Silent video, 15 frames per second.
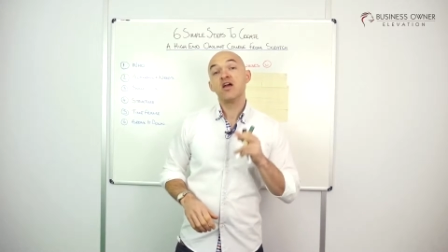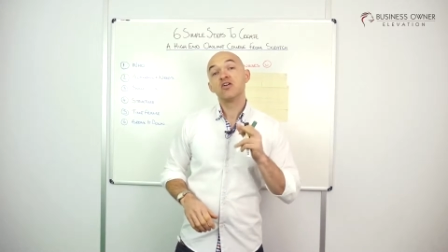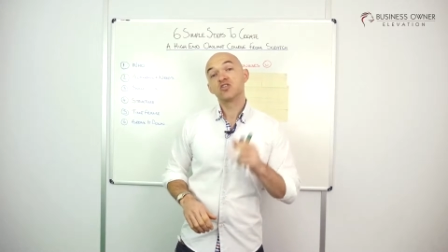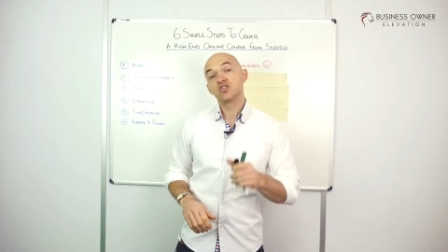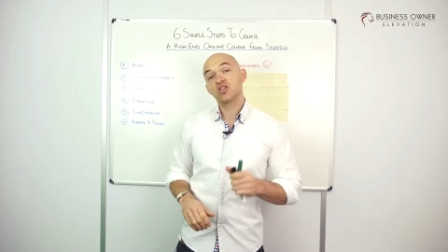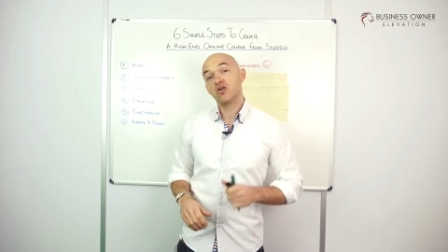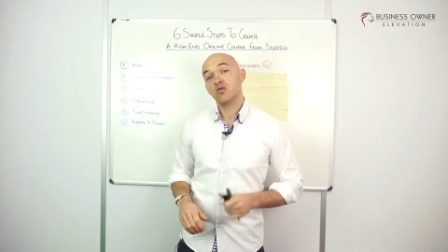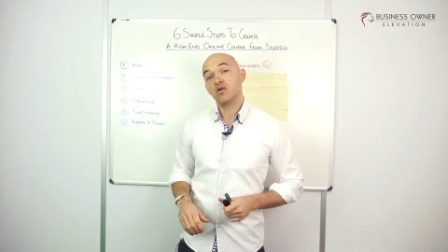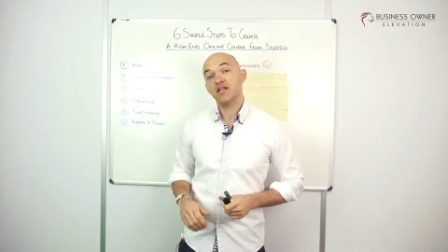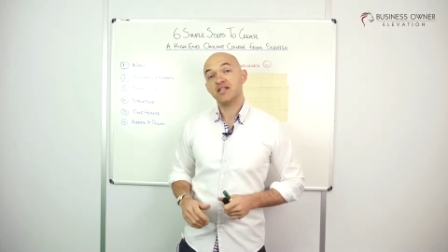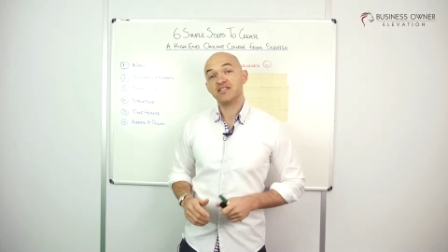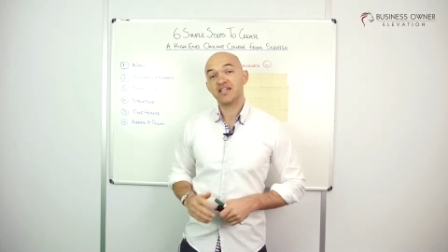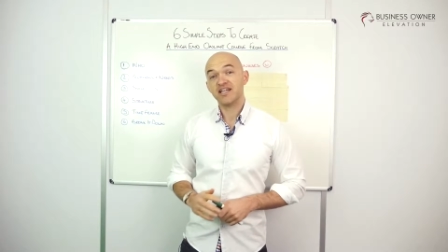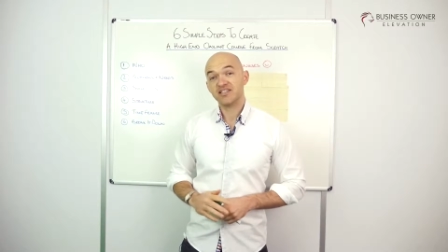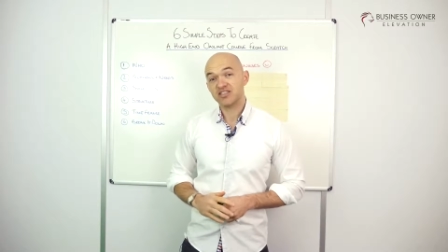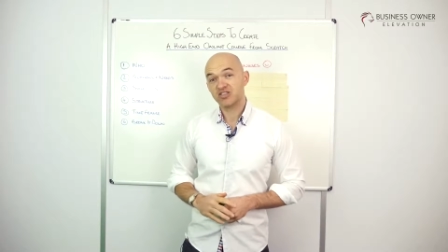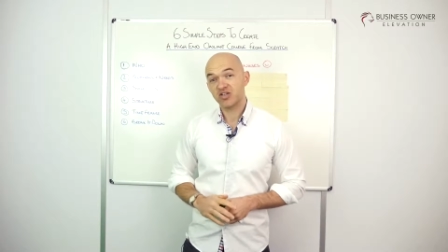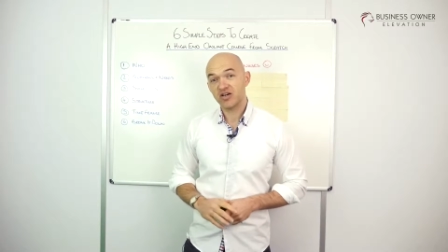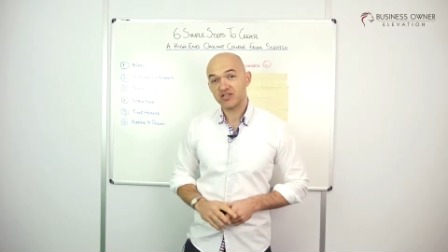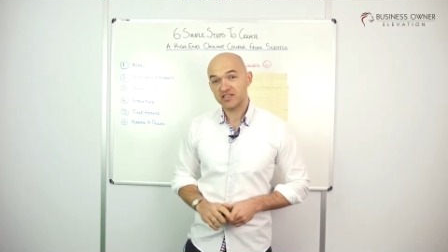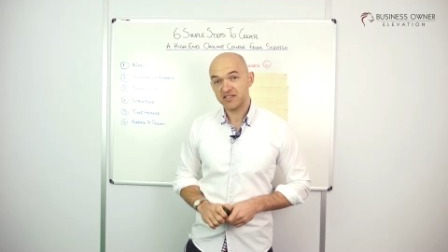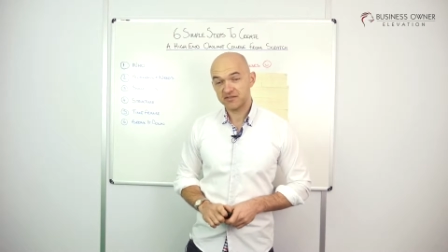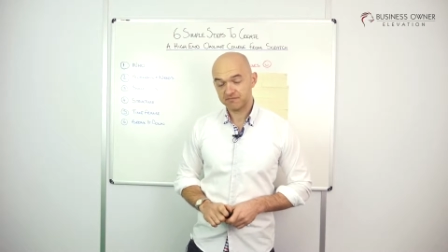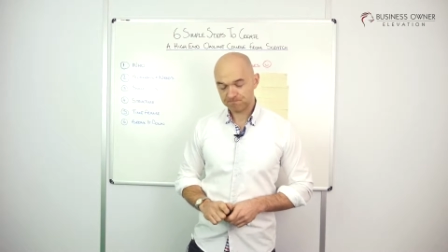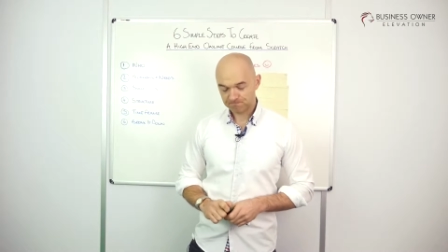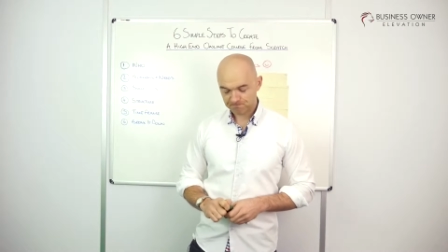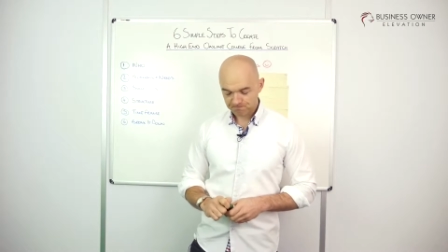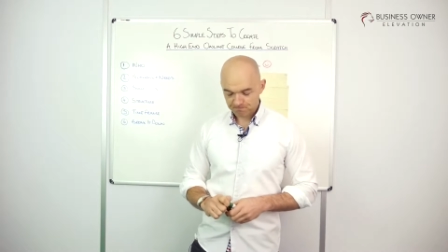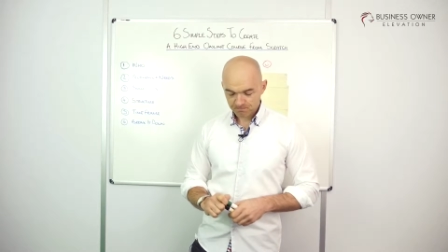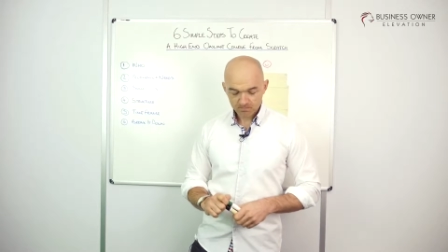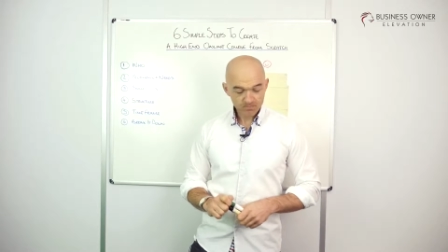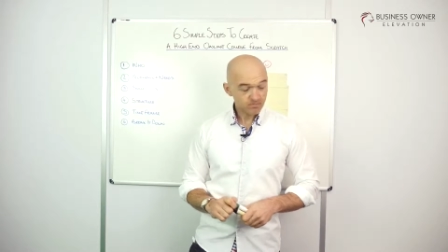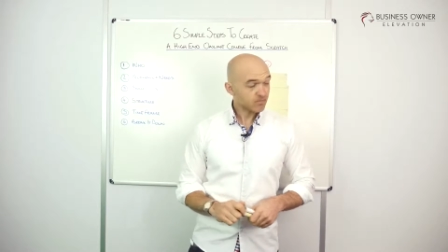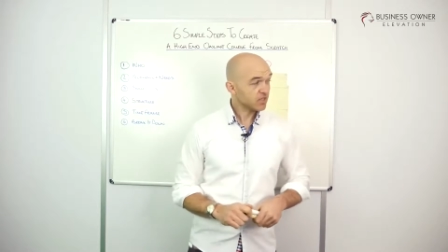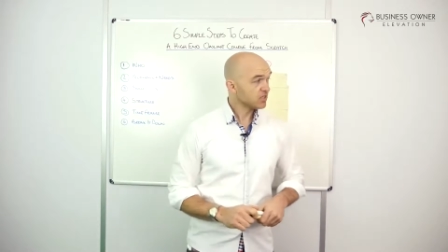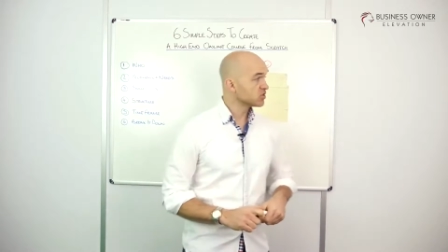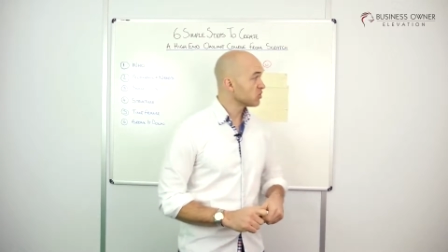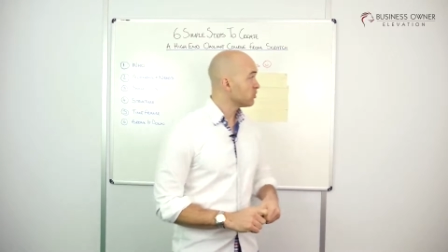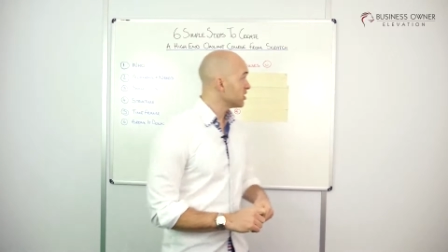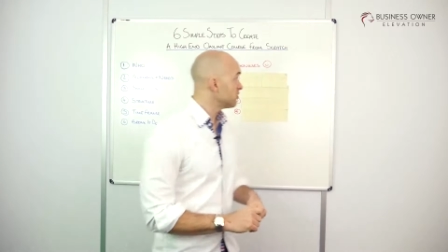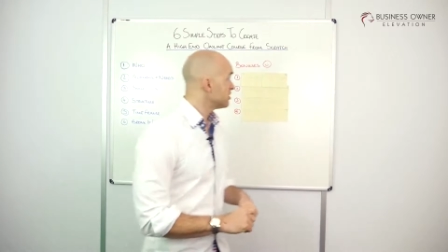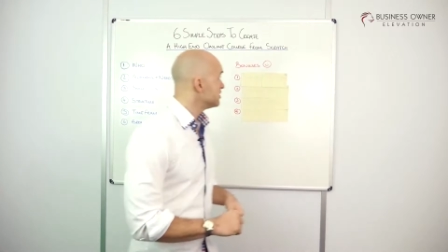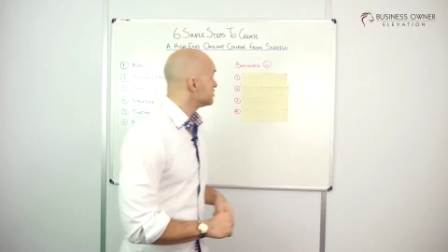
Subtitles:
So let's get started. So what I want to